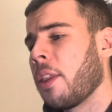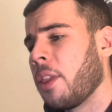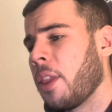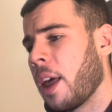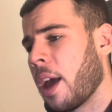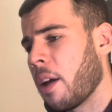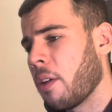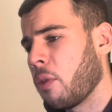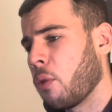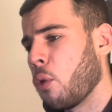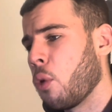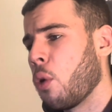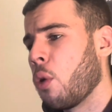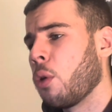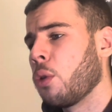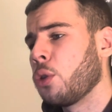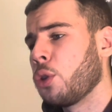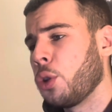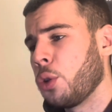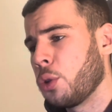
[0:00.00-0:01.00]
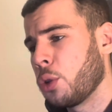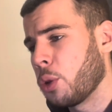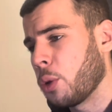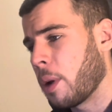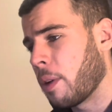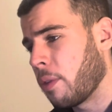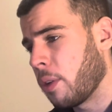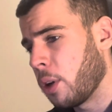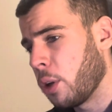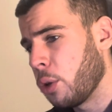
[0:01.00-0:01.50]
therefore, due to
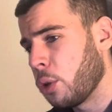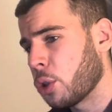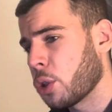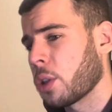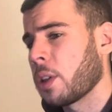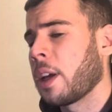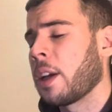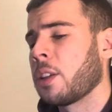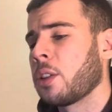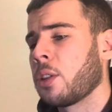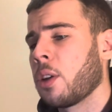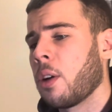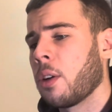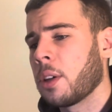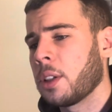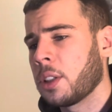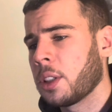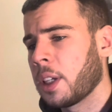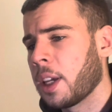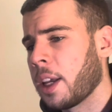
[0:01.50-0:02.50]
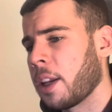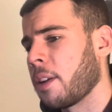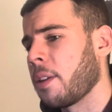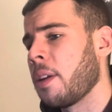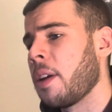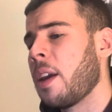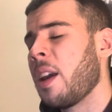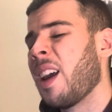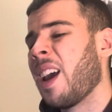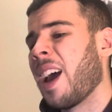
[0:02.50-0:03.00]
evolution, has darker skin,
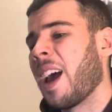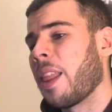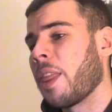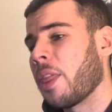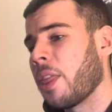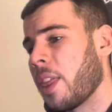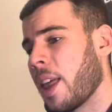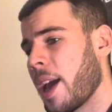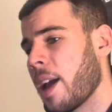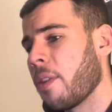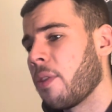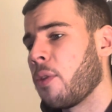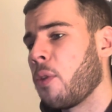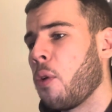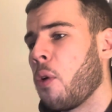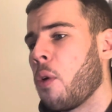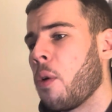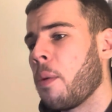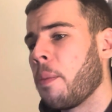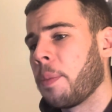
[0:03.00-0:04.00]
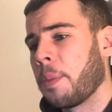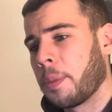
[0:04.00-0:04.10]
and therefore,